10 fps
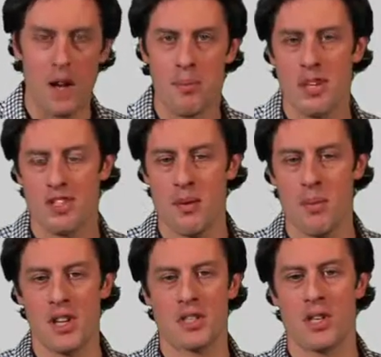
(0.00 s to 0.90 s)

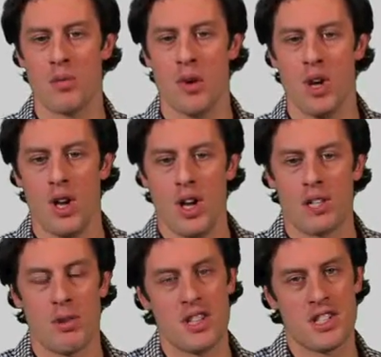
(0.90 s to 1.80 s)
Persimmon is the
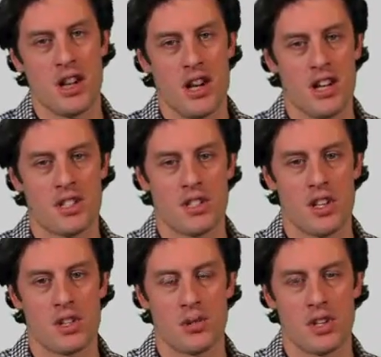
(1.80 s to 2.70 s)
one that has the highest
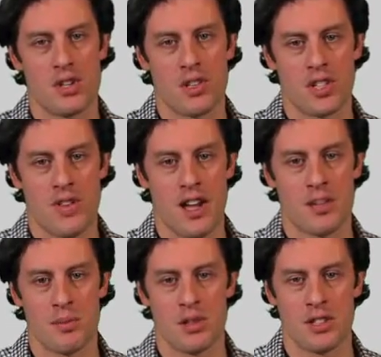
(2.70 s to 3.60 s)
short interest of the
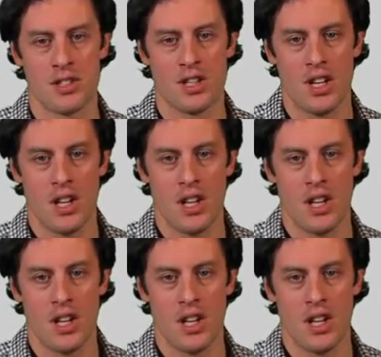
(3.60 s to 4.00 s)
house builders.